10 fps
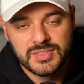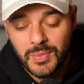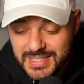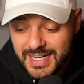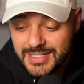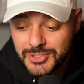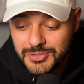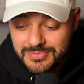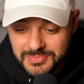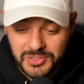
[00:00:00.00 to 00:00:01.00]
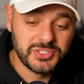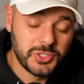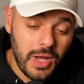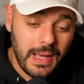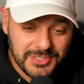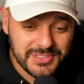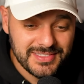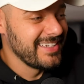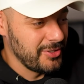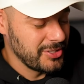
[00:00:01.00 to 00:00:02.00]
So what did I do? Well, there's two
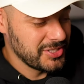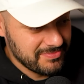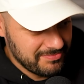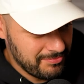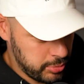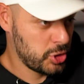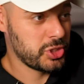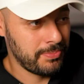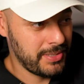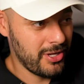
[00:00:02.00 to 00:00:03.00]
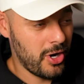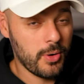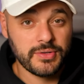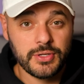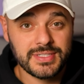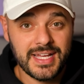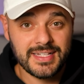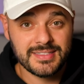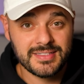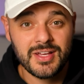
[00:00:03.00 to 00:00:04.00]
options. You can just push the PR with no
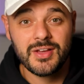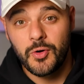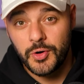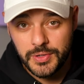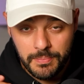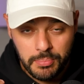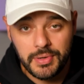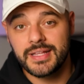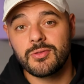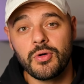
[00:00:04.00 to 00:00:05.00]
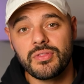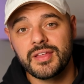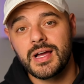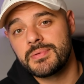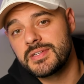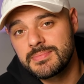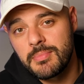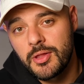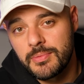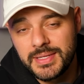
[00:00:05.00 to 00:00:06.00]
tests, or you break the whole thing up into
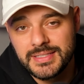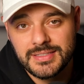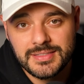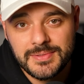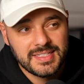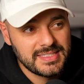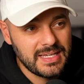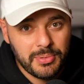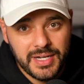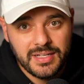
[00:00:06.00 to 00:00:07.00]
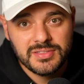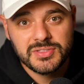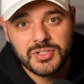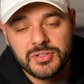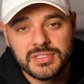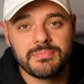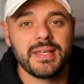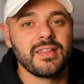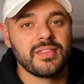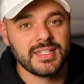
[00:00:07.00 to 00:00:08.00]
smaller pieces, separating concerns,
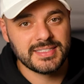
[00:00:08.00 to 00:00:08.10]
making things